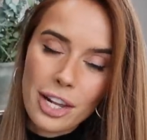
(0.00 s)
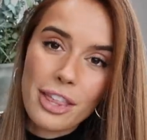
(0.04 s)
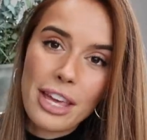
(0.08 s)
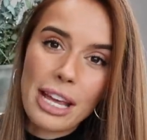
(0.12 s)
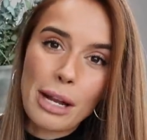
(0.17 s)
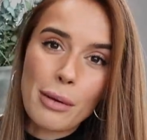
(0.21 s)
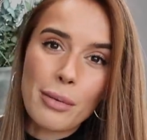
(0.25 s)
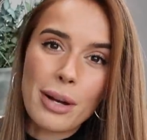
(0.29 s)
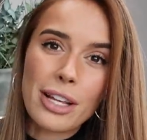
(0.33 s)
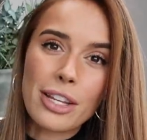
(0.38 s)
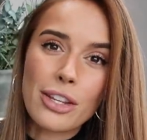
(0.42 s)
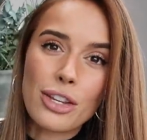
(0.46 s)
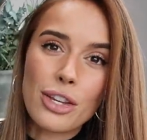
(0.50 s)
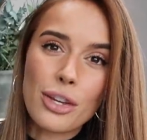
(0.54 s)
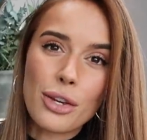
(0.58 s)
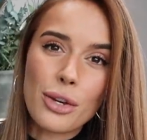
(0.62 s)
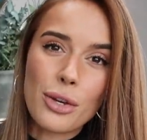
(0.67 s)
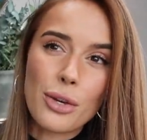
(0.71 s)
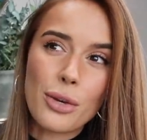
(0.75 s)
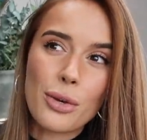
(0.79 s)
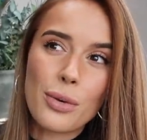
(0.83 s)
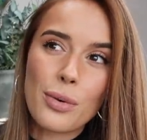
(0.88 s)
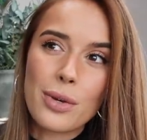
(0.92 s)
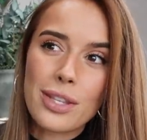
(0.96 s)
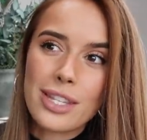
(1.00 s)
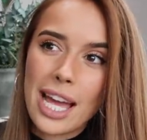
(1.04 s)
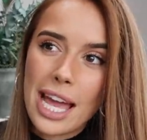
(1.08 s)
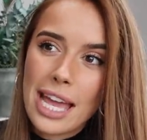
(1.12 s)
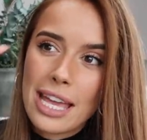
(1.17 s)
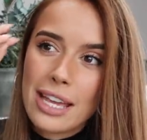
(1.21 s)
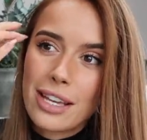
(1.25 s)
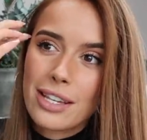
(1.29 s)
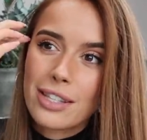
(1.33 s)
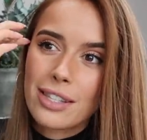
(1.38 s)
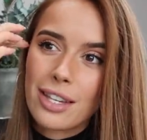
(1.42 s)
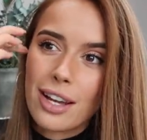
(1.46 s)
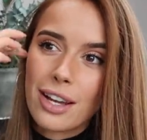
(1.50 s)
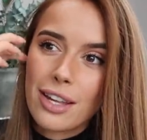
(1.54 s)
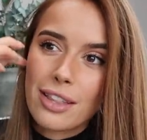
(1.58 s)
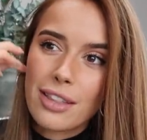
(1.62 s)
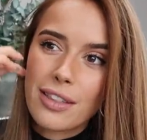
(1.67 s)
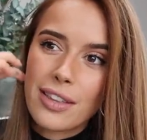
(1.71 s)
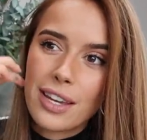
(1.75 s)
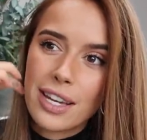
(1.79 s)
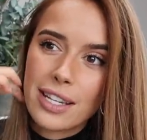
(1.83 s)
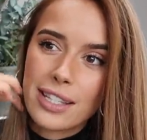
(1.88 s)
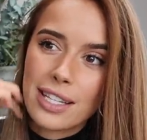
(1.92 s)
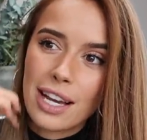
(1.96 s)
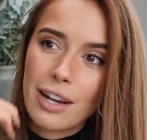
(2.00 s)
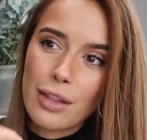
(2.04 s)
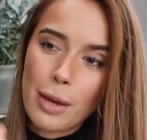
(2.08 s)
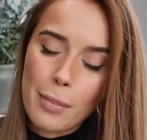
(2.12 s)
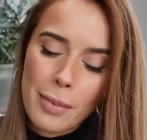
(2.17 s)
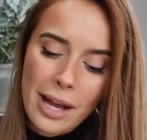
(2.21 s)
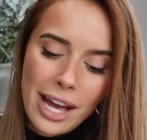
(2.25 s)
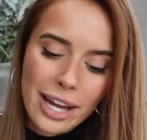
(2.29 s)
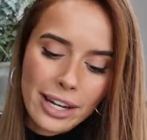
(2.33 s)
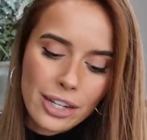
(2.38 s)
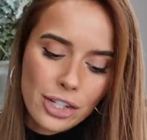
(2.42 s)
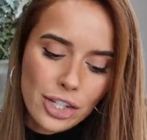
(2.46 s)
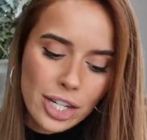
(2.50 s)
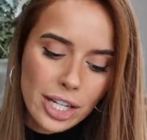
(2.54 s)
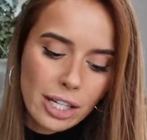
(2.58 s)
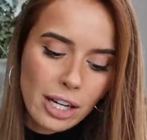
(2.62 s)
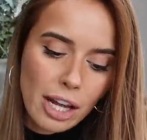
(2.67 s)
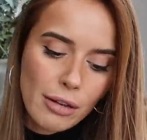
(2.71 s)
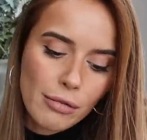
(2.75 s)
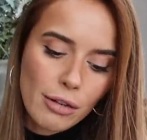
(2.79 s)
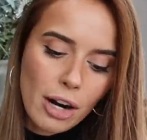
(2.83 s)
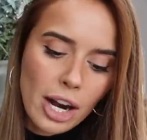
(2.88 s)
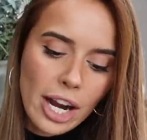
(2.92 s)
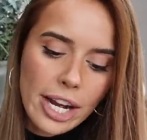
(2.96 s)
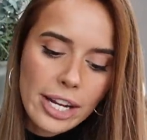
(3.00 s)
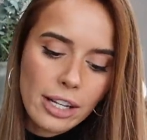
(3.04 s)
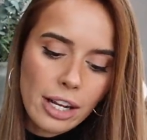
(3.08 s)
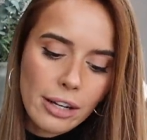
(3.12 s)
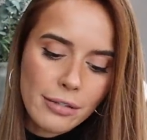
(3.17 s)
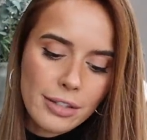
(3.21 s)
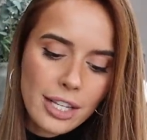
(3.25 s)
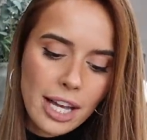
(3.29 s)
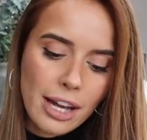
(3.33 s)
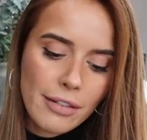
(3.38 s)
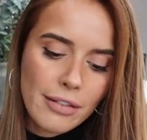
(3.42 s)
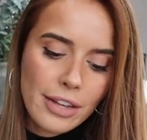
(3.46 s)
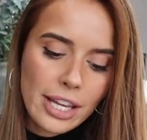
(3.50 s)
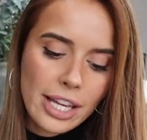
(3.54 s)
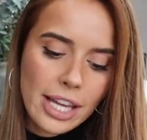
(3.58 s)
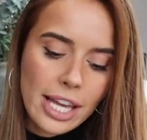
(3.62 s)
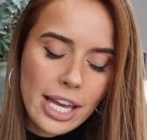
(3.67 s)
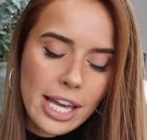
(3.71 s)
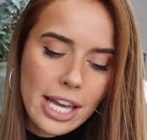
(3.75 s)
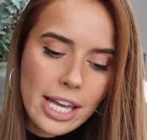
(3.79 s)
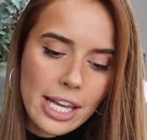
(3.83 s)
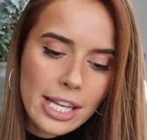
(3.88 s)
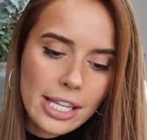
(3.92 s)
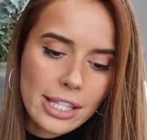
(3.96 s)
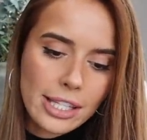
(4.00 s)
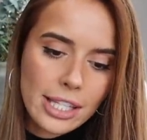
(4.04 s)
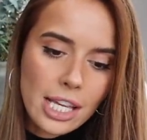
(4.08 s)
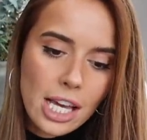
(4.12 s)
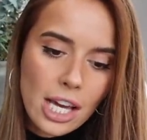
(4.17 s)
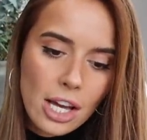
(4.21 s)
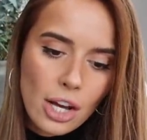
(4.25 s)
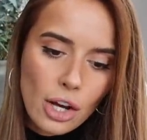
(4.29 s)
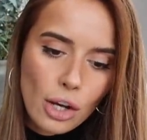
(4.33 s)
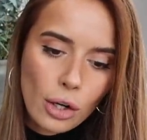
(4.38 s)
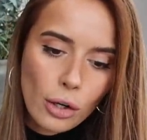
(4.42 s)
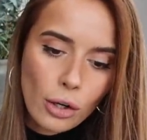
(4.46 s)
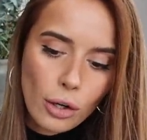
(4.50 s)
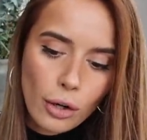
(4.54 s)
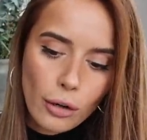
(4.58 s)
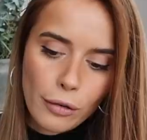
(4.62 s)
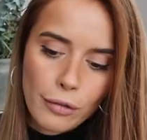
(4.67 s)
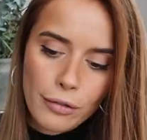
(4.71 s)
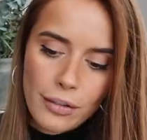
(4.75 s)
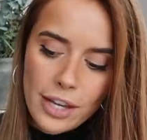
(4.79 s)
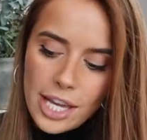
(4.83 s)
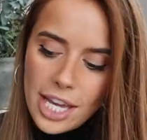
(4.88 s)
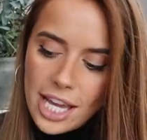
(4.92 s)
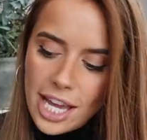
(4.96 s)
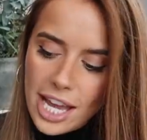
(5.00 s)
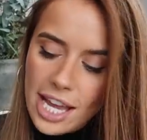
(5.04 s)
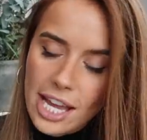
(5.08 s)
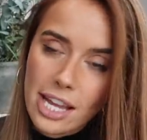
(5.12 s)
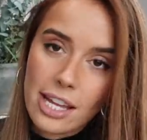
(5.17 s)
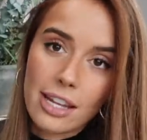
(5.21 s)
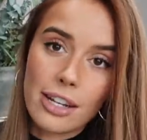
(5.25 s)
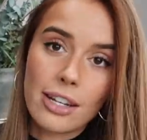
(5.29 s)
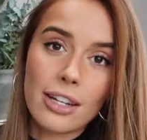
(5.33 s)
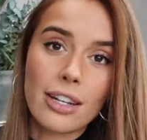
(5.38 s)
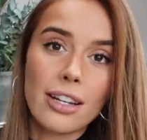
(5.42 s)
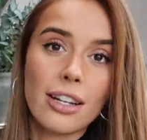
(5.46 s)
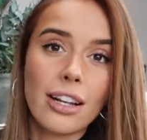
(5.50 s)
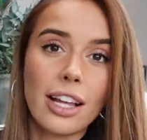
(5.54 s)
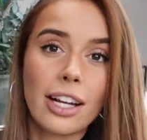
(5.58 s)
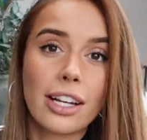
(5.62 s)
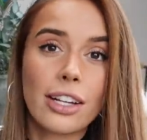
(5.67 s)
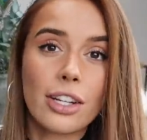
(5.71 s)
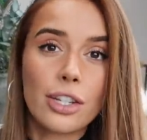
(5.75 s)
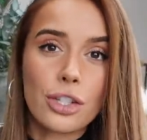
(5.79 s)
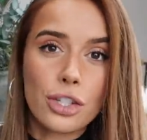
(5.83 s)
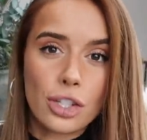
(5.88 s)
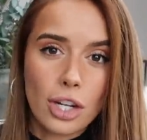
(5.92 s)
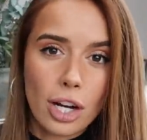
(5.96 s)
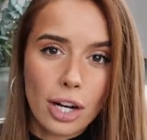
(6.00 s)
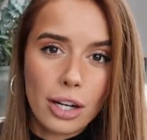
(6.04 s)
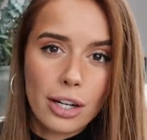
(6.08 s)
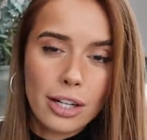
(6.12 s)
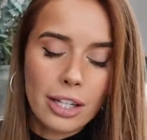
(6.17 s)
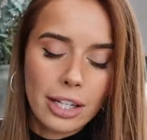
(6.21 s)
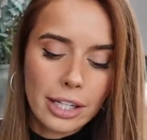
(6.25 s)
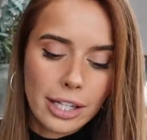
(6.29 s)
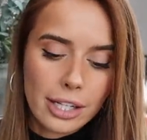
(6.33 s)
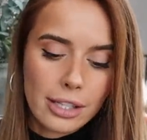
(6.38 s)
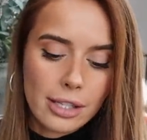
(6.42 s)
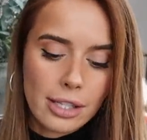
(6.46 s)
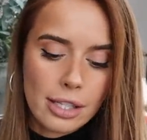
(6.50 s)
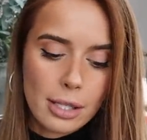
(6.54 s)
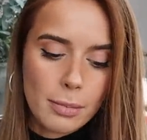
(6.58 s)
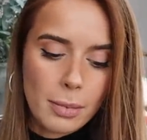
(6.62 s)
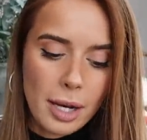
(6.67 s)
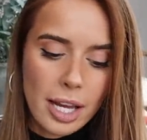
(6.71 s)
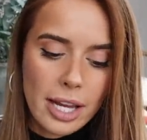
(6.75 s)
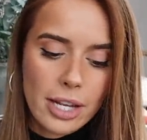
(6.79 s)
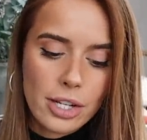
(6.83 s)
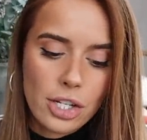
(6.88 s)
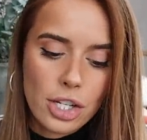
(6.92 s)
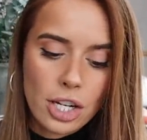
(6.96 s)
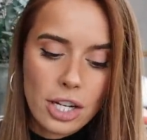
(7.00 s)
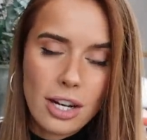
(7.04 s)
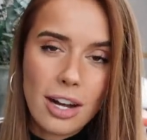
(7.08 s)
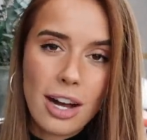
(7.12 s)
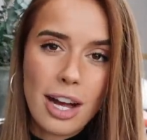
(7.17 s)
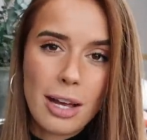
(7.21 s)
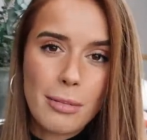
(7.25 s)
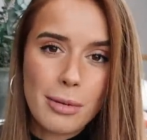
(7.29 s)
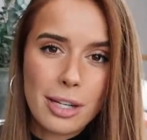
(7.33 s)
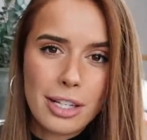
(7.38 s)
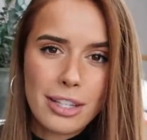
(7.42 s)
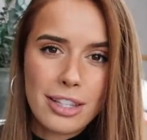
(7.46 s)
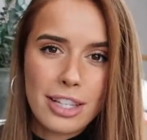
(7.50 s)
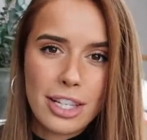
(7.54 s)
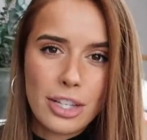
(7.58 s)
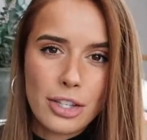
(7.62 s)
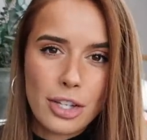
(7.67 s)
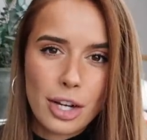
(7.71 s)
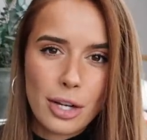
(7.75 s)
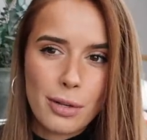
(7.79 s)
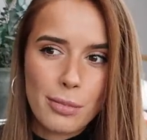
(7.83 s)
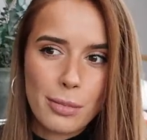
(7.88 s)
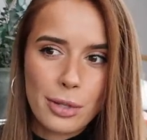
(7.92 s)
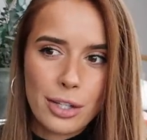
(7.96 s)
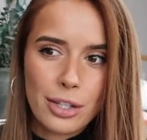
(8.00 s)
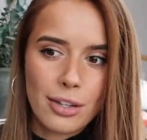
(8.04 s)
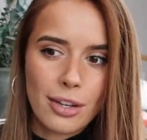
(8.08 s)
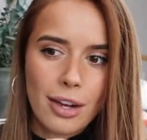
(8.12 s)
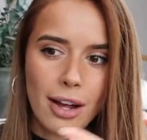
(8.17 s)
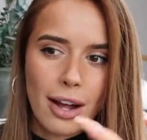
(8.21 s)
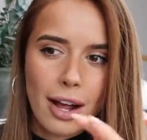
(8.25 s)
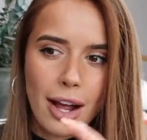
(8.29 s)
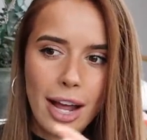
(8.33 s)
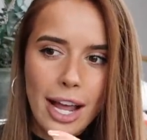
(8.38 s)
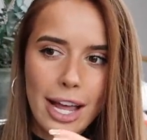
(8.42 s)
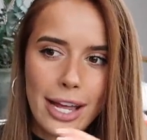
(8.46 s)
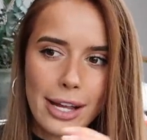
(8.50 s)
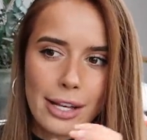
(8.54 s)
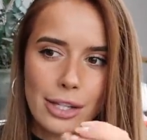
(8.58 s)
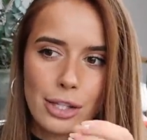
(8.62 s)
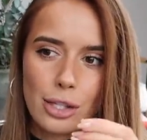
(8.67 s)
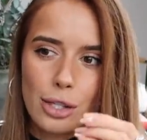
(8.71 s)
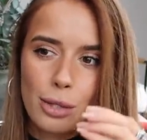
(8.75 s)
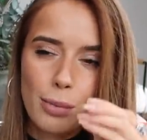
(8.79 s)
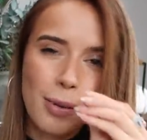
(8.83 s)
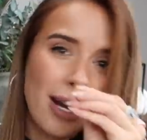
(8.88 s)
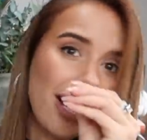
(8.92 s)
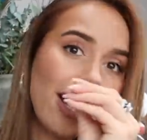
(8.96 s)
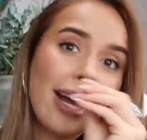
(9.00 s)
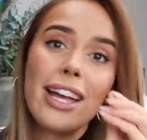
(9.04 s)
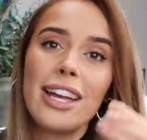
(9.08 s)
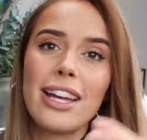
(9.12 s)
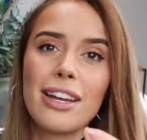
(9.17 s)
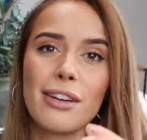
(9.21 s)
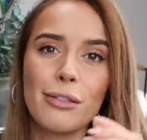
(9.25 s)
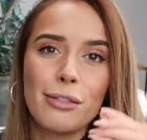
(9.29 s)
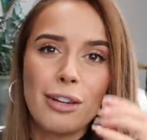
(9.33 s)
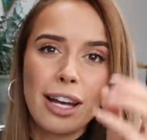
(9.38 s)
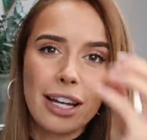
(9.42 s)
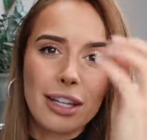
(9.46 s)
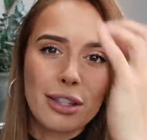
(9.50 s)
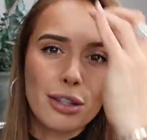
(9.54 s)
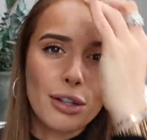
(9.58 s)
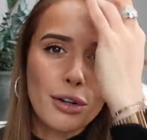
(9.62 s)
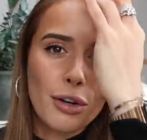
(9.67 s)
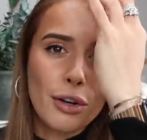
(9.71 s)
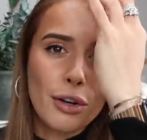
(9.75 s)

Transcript: I think when you take certain things out of their packaging, like Ryan loves having his coffee in like a jar, like a display jar. I personally don't because I swear it affects the